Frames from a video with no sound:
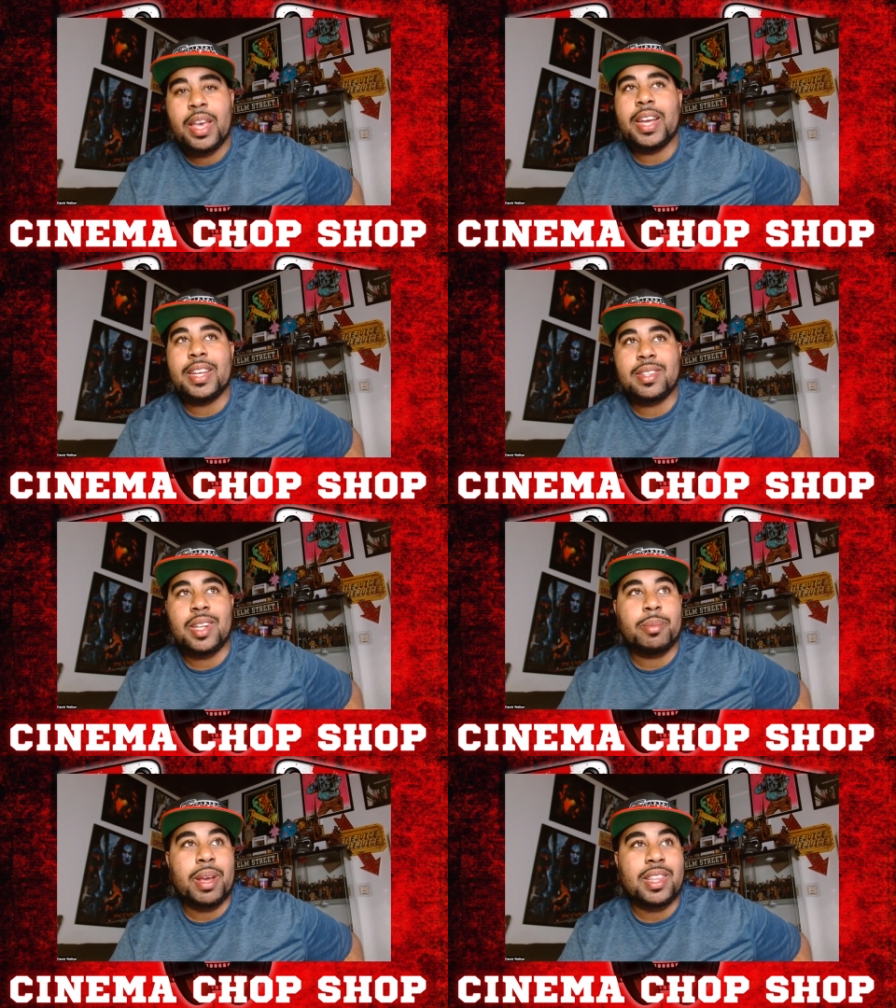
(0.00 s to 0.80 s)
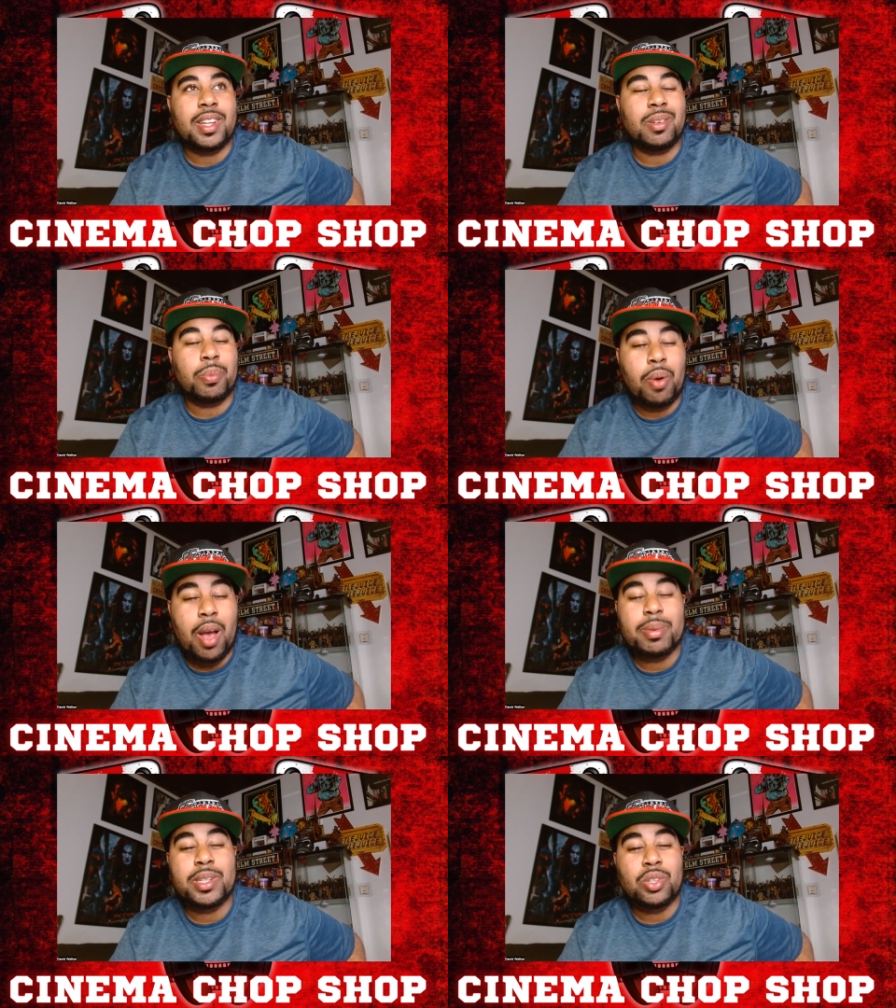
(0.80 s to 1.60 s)
is telling me that they're
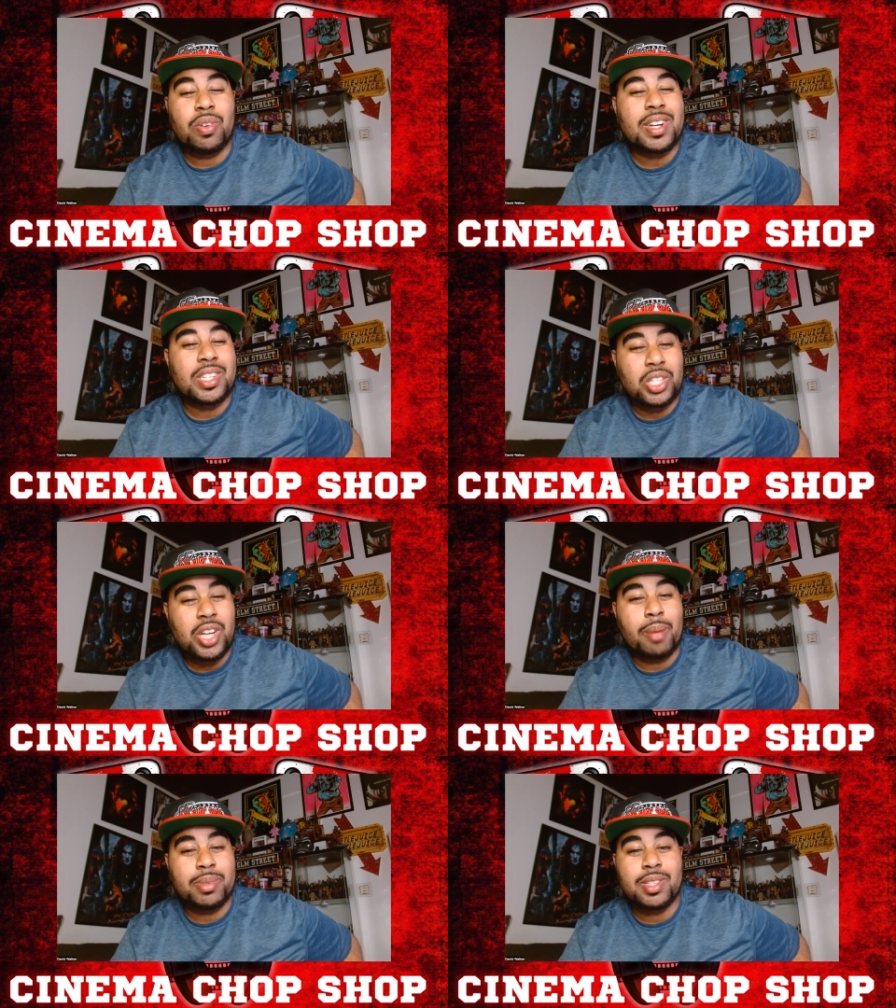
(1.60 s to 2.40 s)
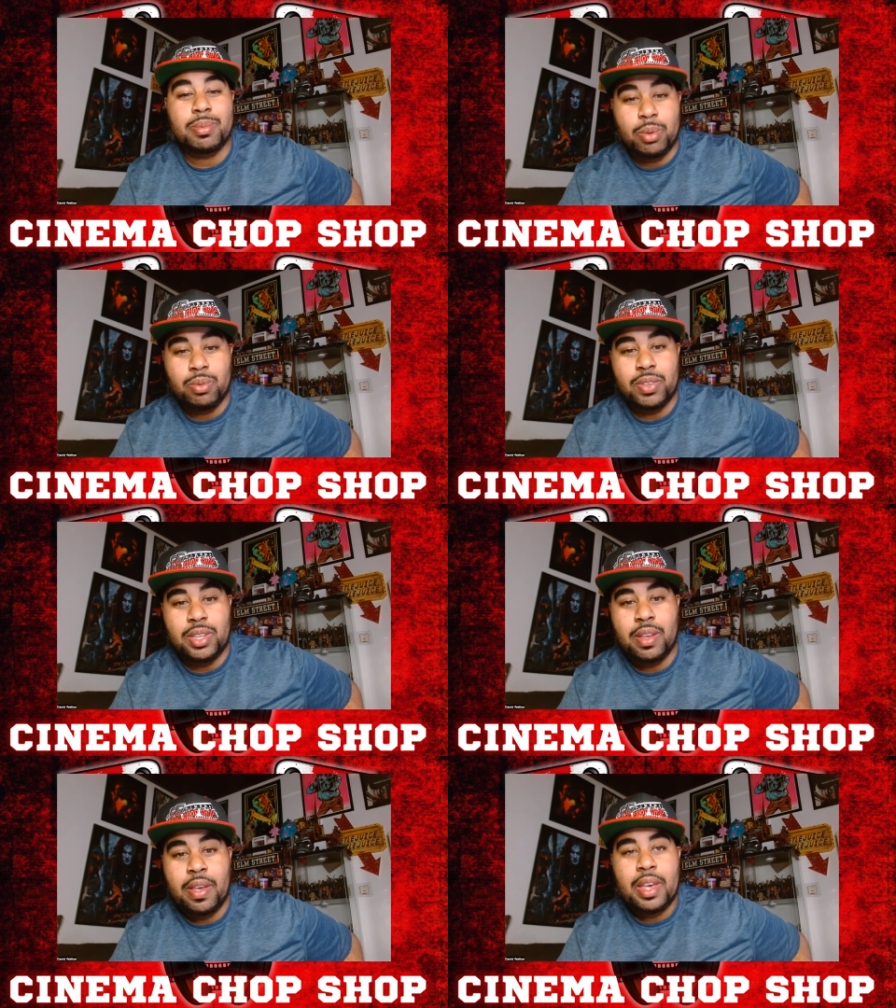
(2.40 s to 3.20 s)
probably trying to shop this movie.